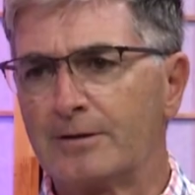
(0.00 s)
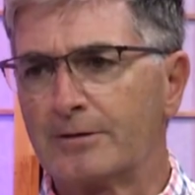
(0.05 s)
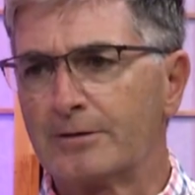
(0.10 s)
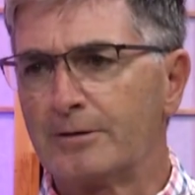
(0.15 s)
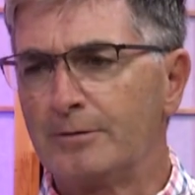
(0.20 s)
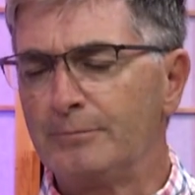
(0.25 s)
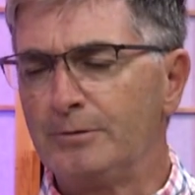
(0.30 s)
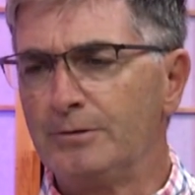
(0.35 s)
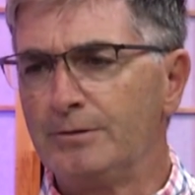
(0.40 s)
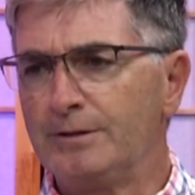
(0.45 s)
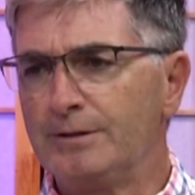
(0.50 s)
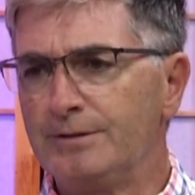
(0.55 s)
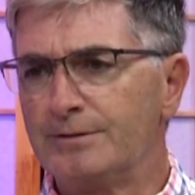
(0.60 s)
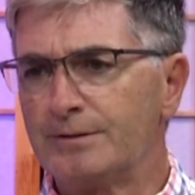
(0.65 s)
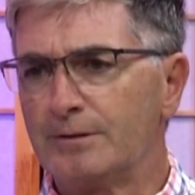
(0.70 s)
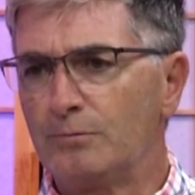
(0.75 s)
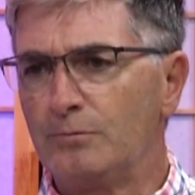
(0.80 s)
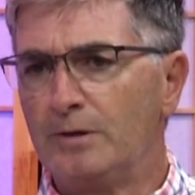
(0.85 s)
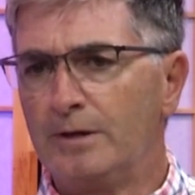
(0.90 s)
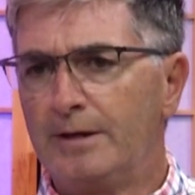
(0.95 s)
our
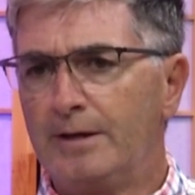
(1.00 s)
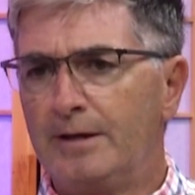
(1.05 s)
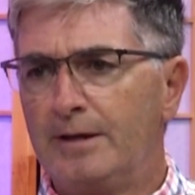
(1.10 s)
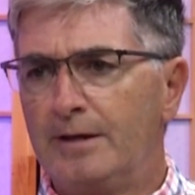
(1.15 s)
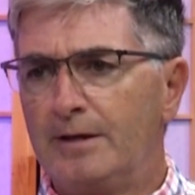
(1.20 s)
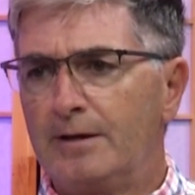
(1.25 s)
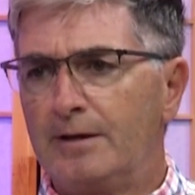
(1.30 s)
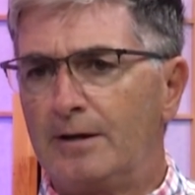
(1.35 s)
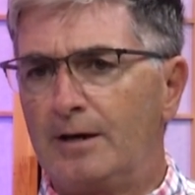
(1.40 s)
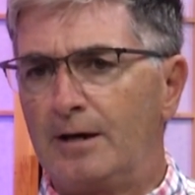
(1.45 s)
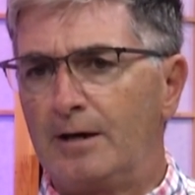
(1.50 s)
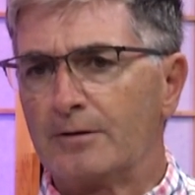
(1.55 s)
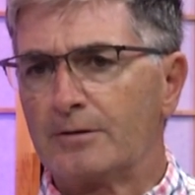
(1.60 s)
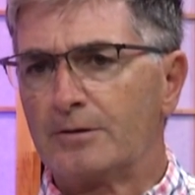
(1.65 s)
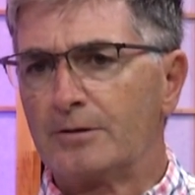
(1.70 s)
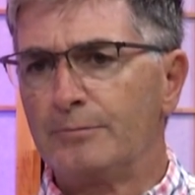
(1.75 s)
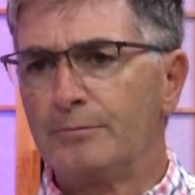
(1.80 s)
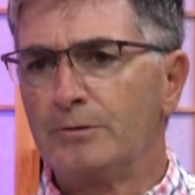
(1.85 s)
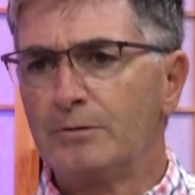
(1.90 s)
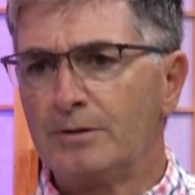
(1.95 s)
communities. And
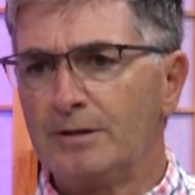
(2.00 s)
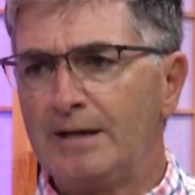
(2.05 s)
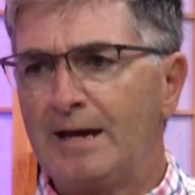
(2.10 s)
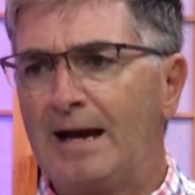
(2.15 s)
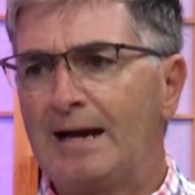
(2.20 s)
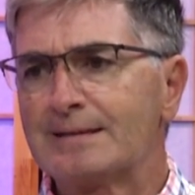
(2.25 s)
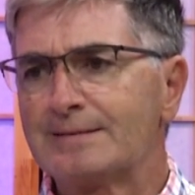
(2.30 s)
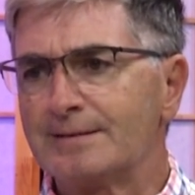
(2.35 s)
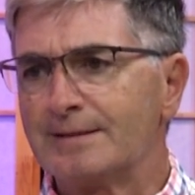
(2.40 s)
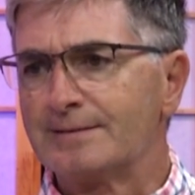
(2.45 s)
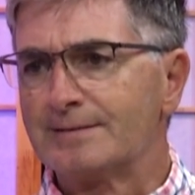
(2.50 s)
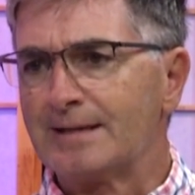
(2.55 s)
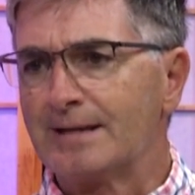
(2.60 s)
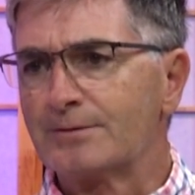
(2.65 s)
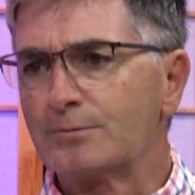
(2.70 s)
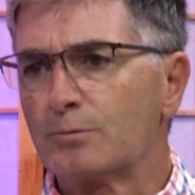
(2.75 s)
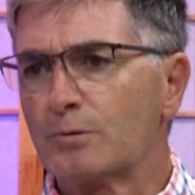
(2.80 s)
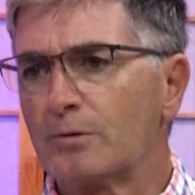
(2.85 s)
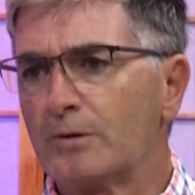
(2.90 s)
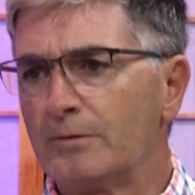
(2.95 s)
community access,
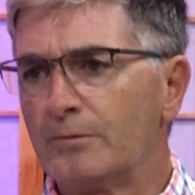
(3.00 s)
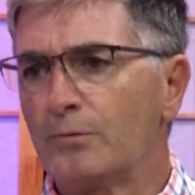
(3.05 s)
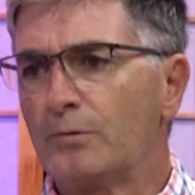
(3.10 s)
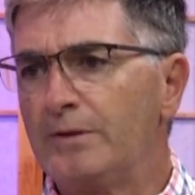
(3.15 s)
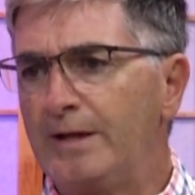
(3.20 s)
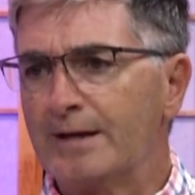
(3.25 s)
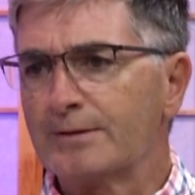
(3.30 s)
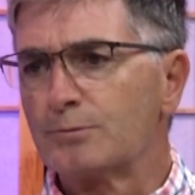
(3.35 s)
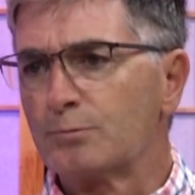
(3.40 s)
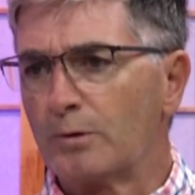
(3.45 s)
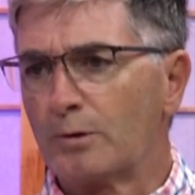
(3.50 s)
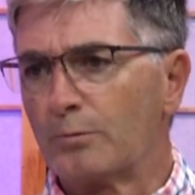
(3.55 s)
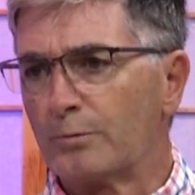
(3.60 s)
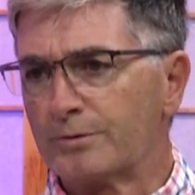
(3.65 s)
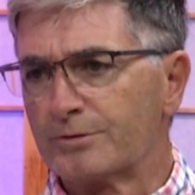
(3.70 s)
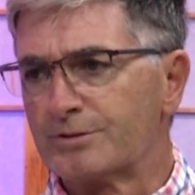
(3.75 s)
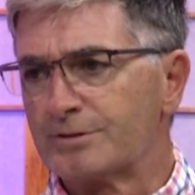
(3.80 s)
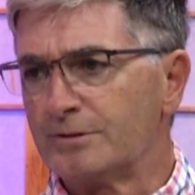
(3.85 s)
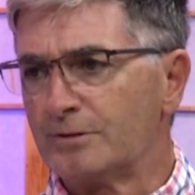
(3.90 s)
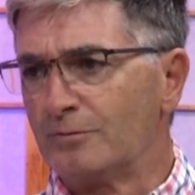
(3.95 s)
that's where
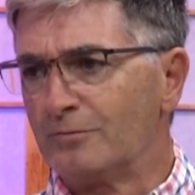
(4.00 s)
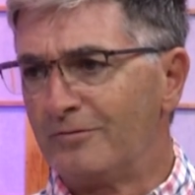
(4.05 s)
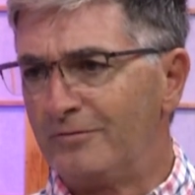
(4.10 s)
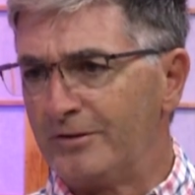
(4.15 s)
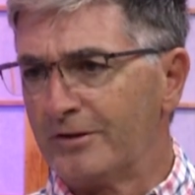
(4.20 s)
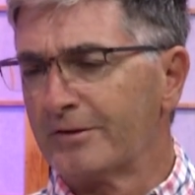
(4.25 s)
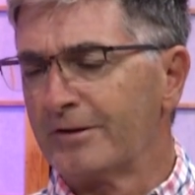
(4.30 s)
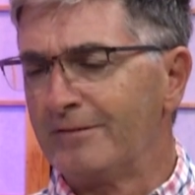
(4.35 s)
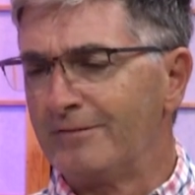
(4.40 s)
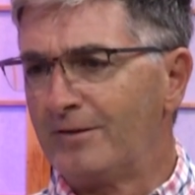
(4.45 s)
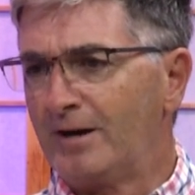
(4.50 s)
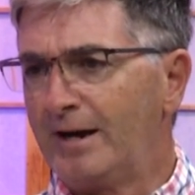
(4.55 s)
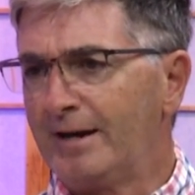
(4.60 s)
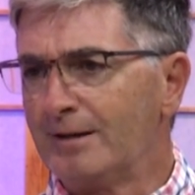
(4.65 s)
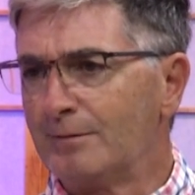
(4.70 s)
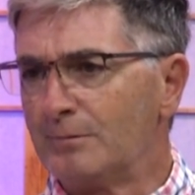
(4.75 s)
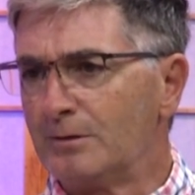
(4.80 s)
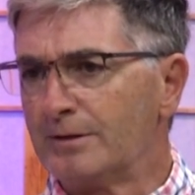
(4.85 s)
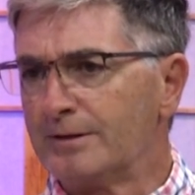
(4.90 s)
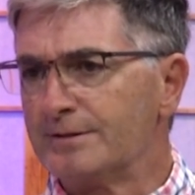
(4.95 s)
we're still very
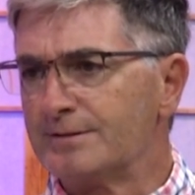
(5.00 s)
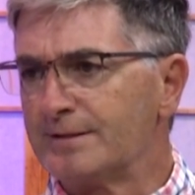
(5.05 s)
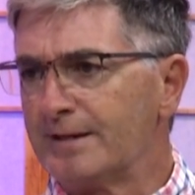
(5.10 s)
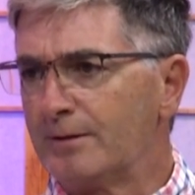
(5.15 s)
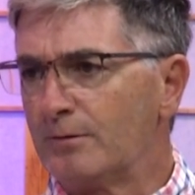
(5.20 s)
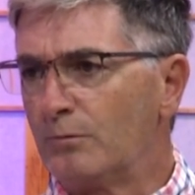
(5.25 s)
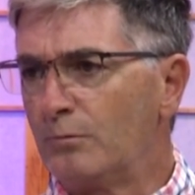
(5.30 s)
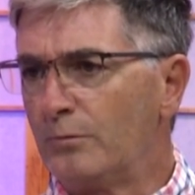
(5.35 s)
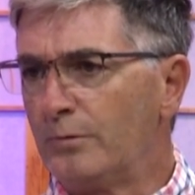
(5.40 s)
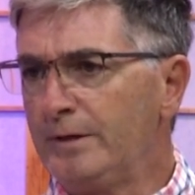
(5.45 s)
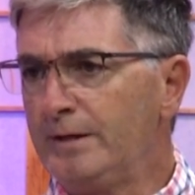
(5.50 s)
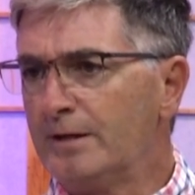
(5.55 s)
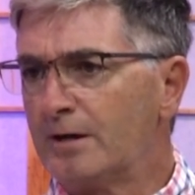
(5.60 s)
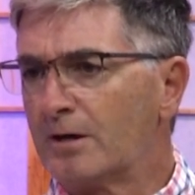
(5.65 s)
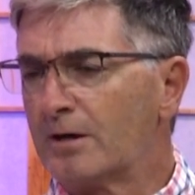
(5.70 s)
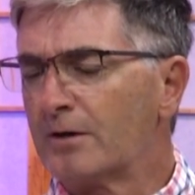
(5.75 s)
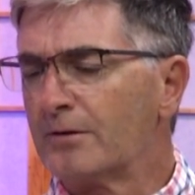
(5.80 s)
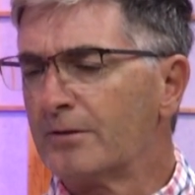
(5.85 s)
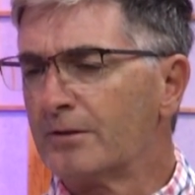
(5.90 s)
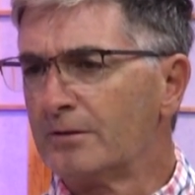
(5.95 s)
viable, is that we
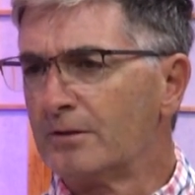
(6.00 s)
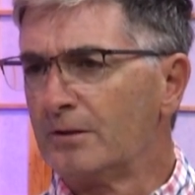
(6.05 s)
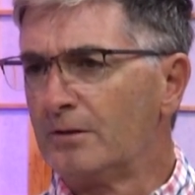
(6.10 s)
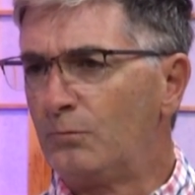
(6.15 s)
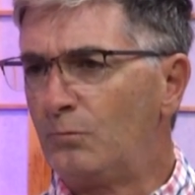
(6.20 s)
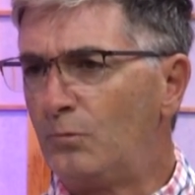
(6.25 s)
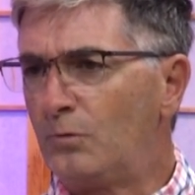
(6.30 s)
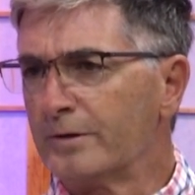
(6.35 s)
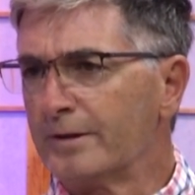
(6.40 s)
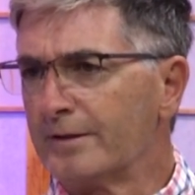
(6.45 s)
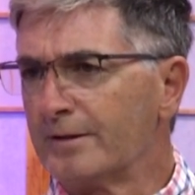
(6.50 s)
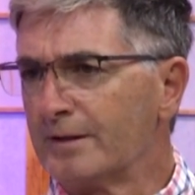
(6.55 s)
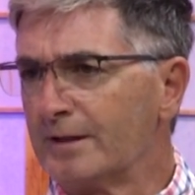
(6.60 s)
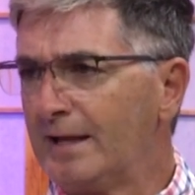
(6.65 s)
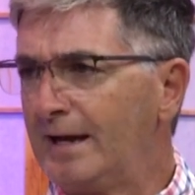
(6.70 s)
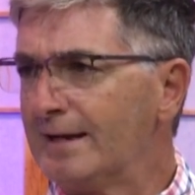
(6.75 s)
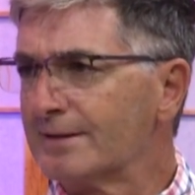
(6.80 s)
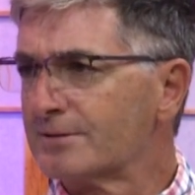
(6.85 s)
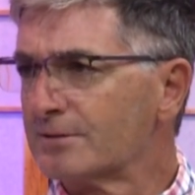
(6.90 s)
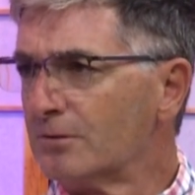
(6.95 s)
are one of the
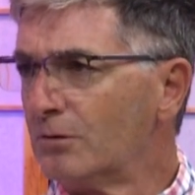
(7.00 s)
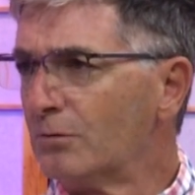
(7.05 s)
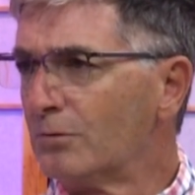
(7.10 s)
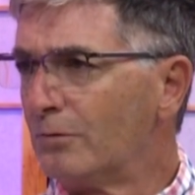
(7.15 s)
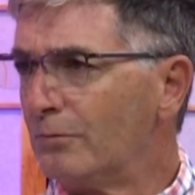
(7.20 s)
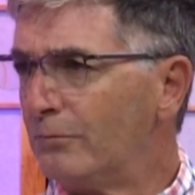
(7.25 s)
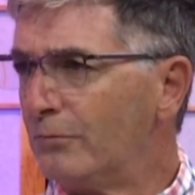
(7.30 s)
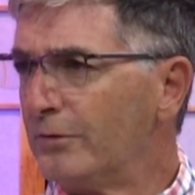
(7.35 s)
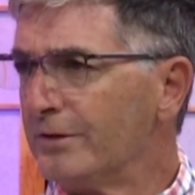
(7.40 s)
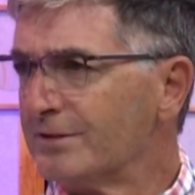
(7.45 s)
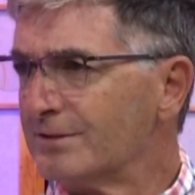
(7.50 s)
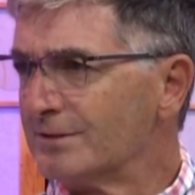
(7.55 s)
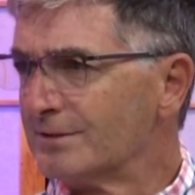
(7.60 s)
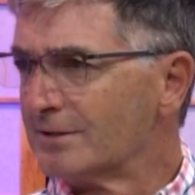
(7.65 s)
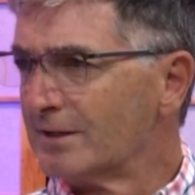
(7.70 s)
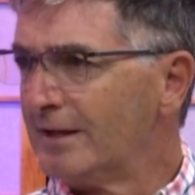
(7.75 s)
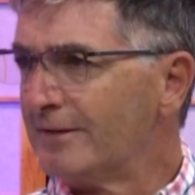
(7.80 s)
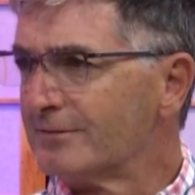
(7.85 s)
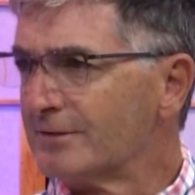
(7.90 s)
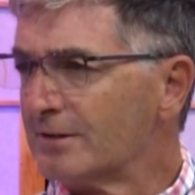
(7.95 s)
last local
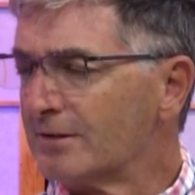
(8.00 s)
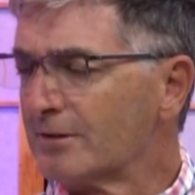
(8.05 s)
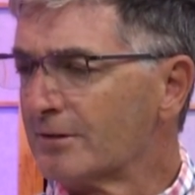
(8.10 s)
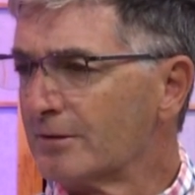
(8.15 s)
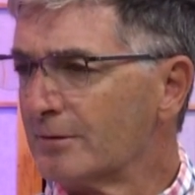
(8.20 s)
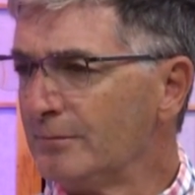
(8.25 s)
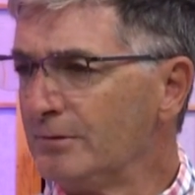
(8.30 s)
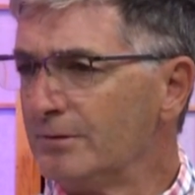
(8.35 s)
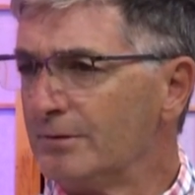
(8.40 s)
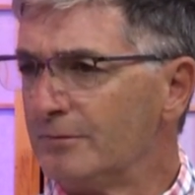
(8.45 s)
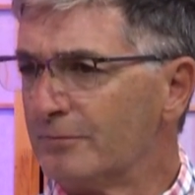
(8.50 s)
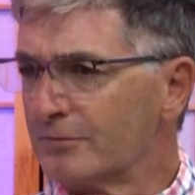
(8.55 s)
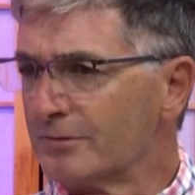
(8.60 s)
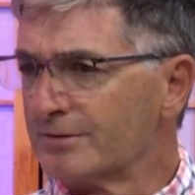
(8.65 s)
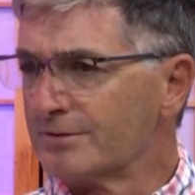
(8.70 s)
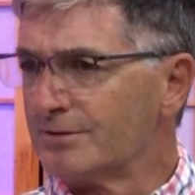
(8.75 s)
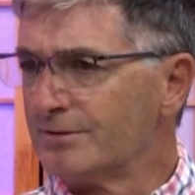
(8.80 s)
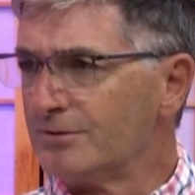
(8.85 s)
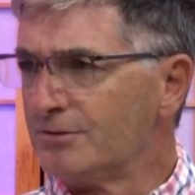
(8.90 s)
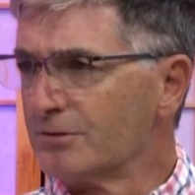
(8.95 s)
voices left in our community. For
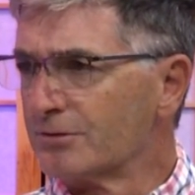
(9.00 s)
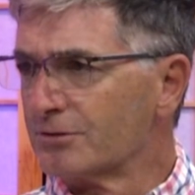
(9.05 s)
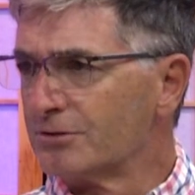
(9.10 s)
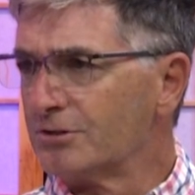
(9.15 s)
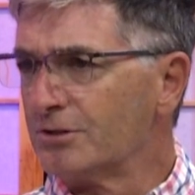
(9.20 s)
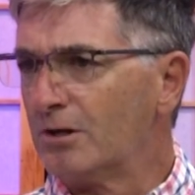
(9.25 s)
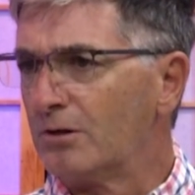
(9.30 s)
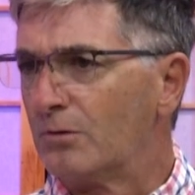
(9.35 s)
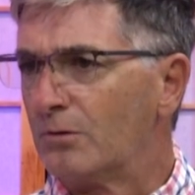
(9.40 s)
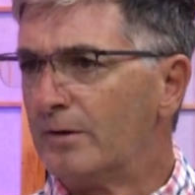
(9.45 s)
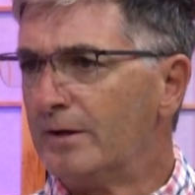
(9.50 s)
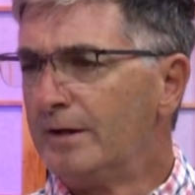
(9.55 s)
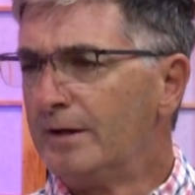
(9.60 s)
instance, your show.